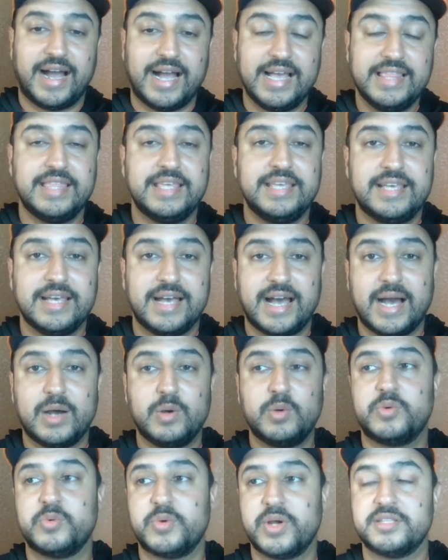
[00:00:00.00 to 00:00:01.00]
I think I
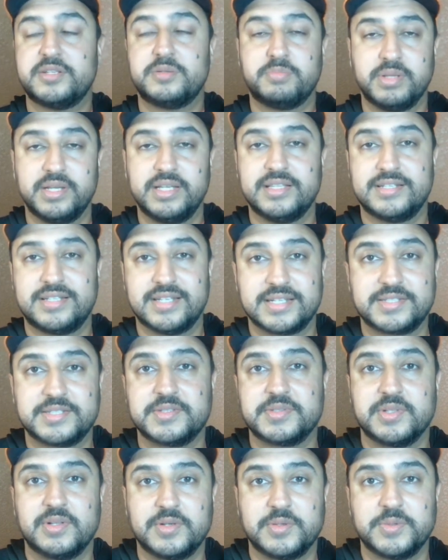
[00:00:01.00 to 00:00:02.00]
would rather play the
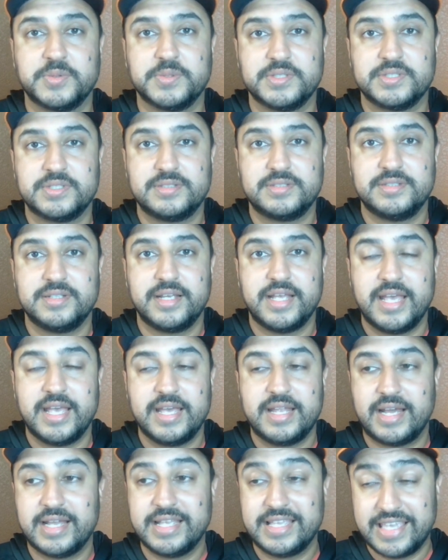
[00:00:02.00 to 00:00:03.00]
Texas Longhorns.
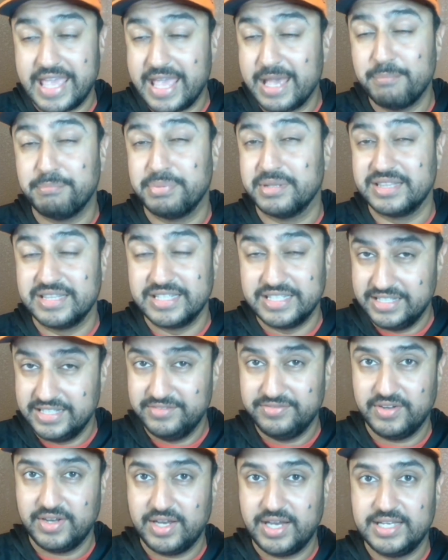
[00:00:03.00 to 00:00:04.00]
And I can't
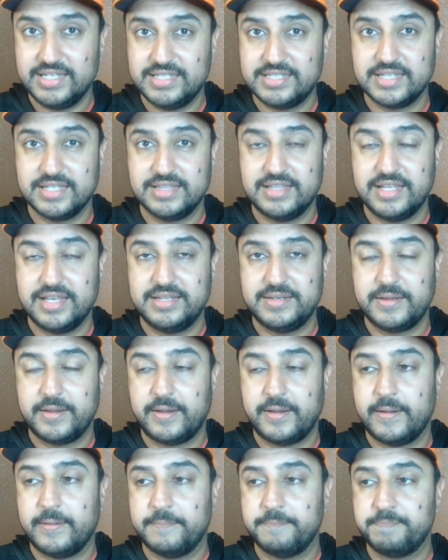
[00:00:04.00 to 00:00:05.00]
believe I said that.
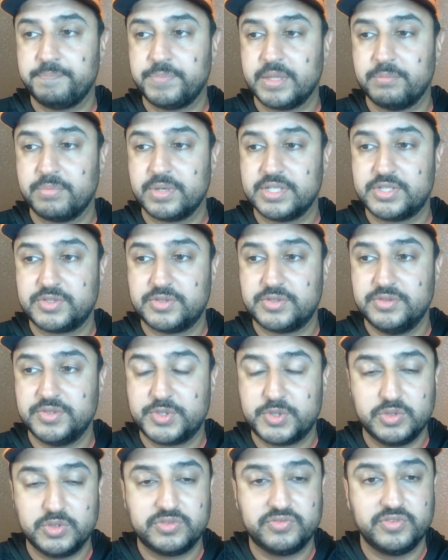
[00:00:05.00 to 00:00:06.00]
But
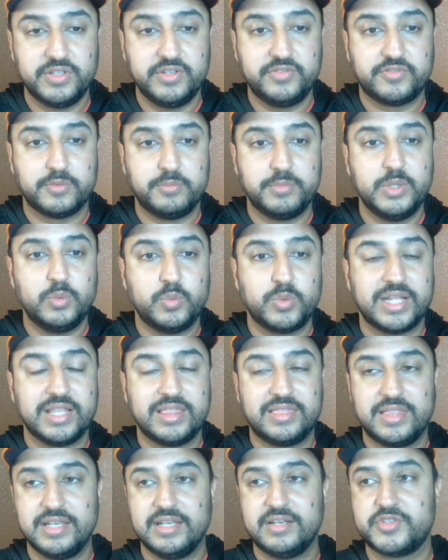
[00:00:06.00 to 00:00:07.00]
truthfully, for me, when I
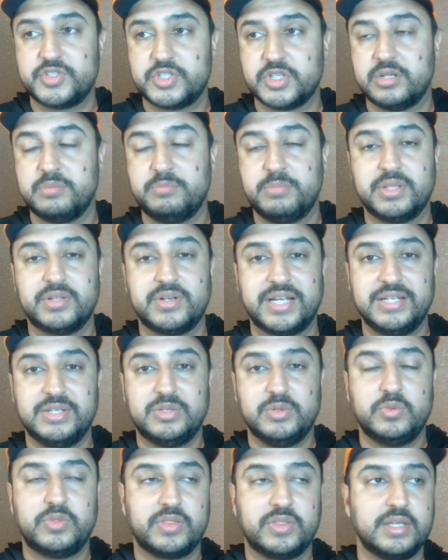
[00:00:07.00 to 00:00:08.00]
think of Sean Miller, I
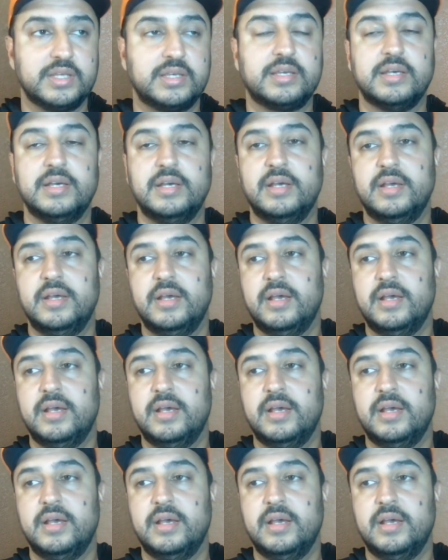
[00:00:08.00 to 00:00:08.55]
do think